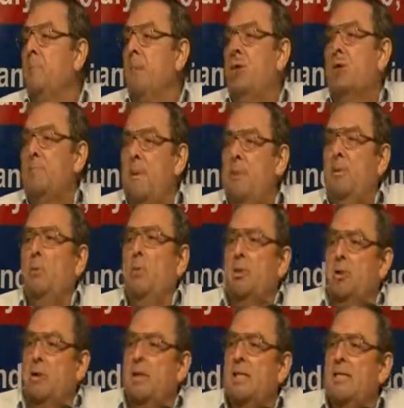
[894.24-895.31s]
because people will
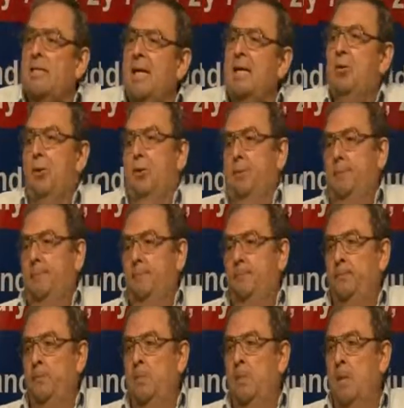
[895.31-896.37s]
not understand you.
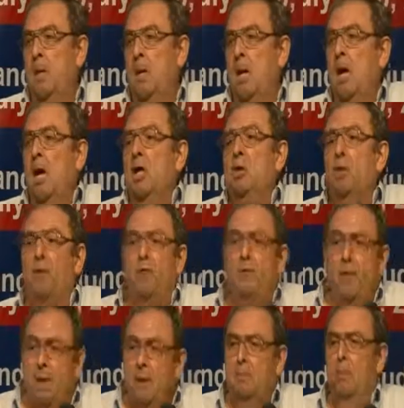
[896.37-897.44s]
You
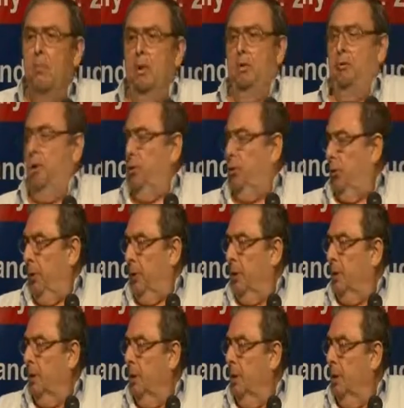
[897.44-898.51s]
film what you are
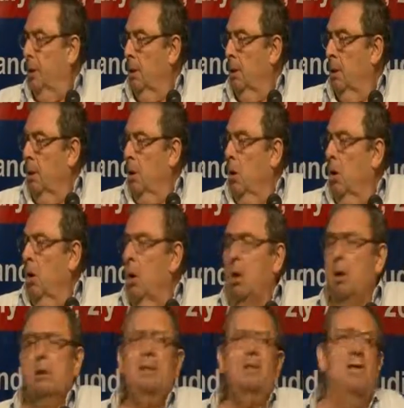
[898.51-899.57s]
doing.
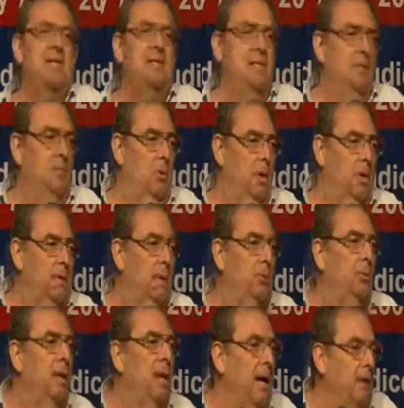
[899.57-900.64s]
All the testimonies
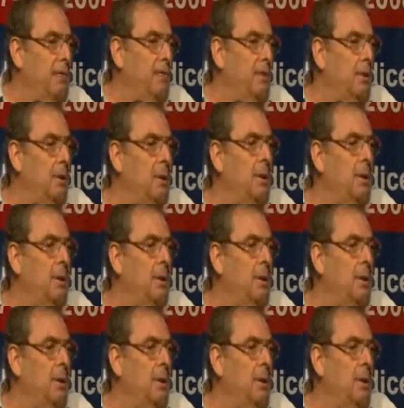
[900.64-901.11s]
that we have